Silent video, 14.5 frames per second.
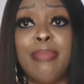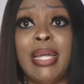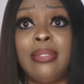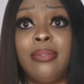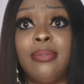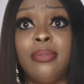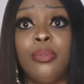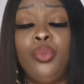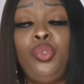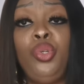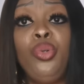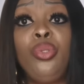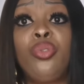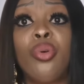man,
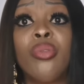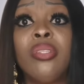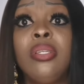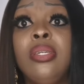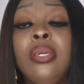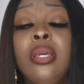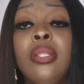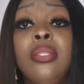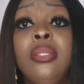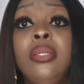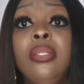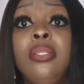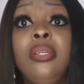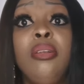due to
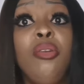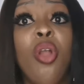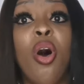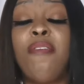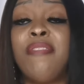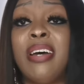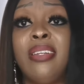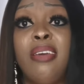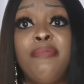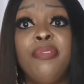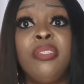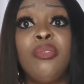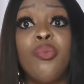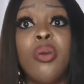the love and
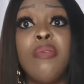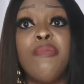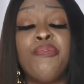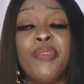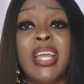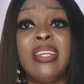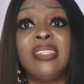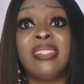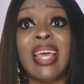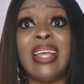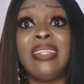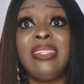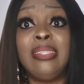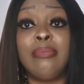everything where you find
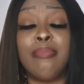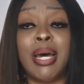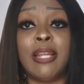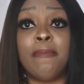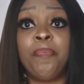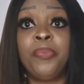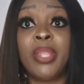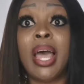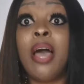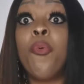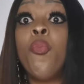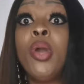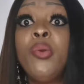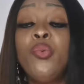inside this man,
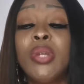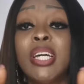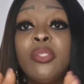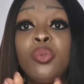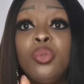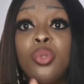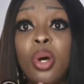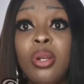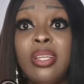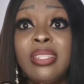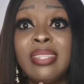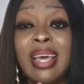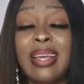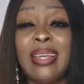when una two do
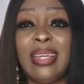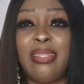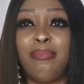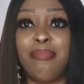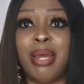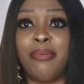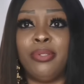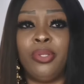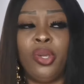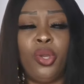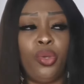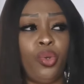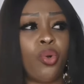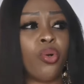later get married,
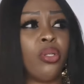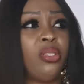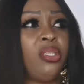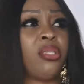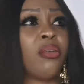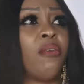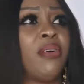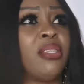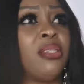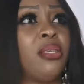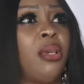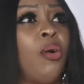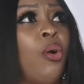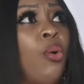you can't discover,
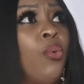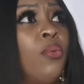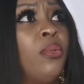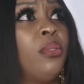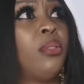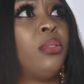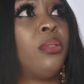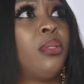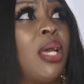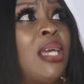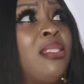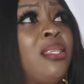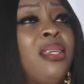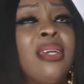say, oh,
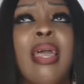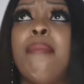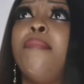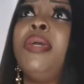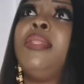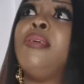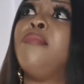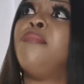I think I made